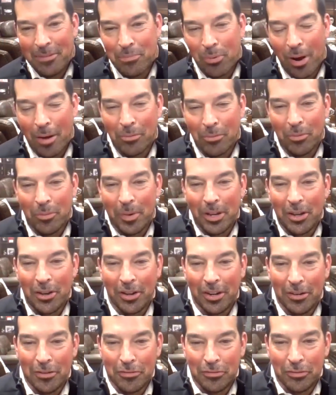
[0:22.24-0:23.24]
probably
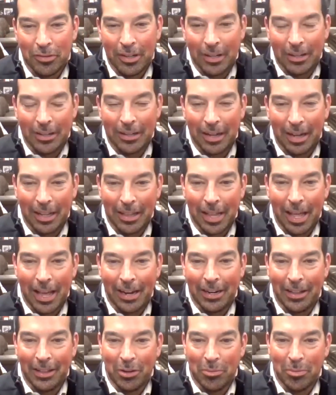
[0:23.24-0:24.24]
could have
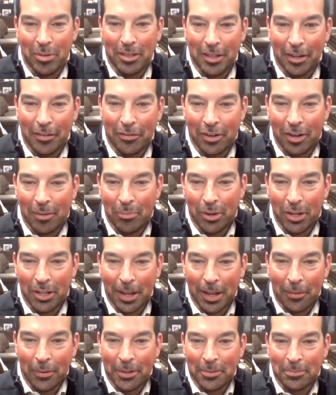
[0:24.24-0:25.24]
aligned a little bit different. I'll put
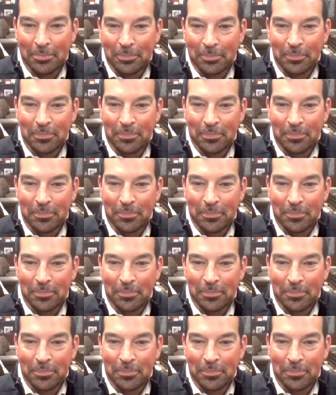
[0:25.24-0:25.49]
it that way.